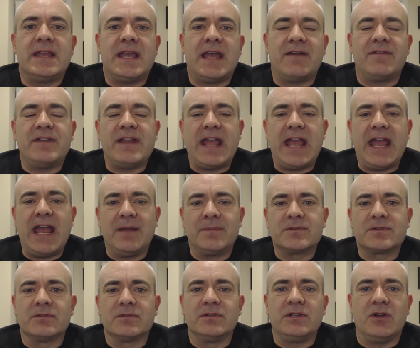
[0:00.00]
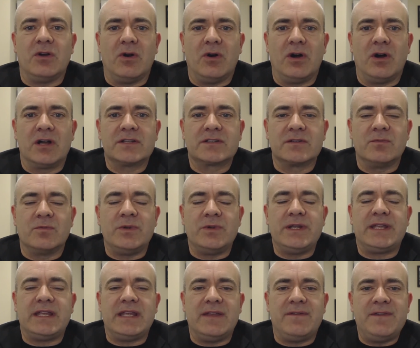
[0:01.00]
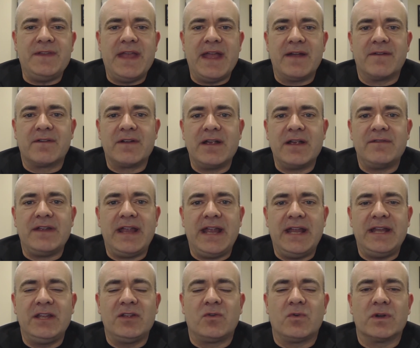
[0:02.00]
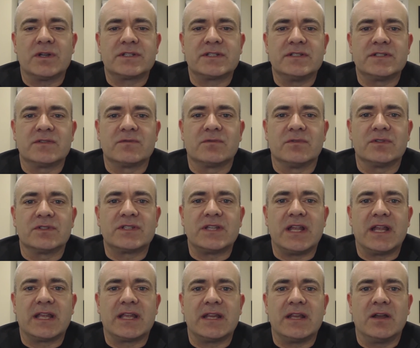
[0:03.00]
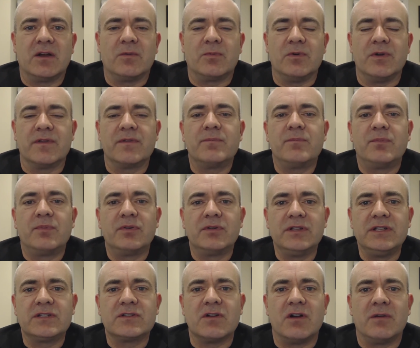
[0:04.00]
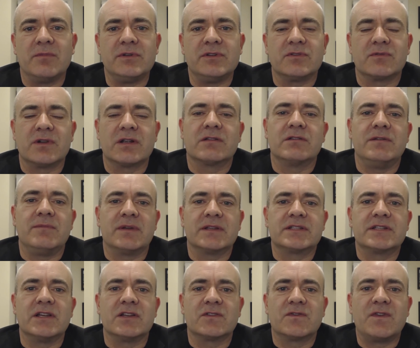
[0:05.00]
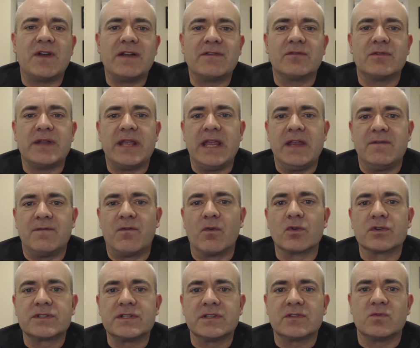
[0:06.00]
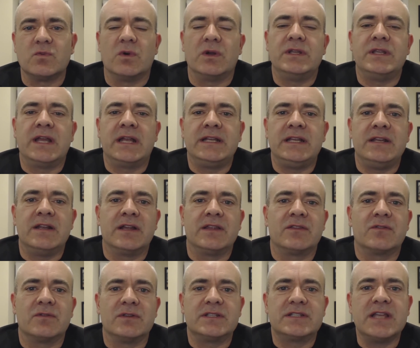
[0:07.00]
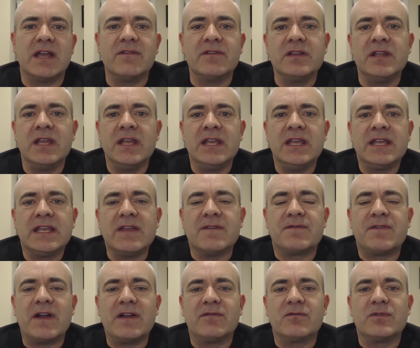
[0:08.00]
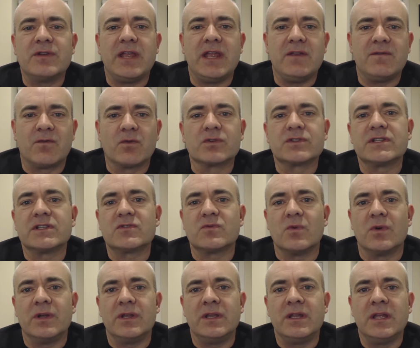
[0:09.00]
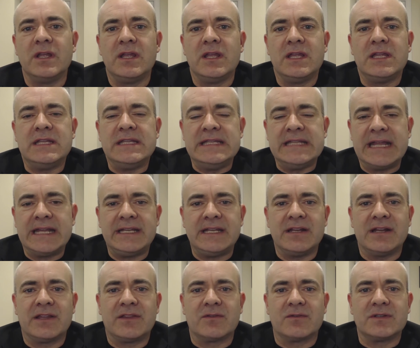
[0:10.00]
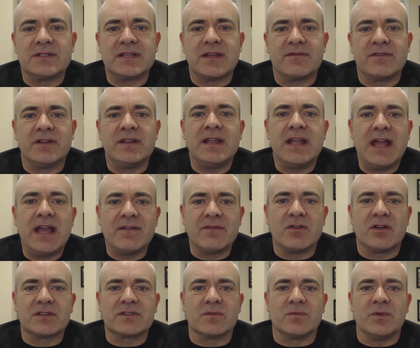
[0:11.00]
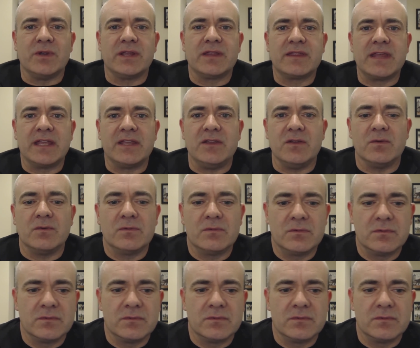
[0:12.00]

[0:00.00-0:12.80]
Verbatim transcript: Have an absolutely awesome week. If you ever have any questions in real estate I can help with, please call me directly. My cell is 518-461-9937. Again, 518-461-9937. Have an awesome week. Thank you.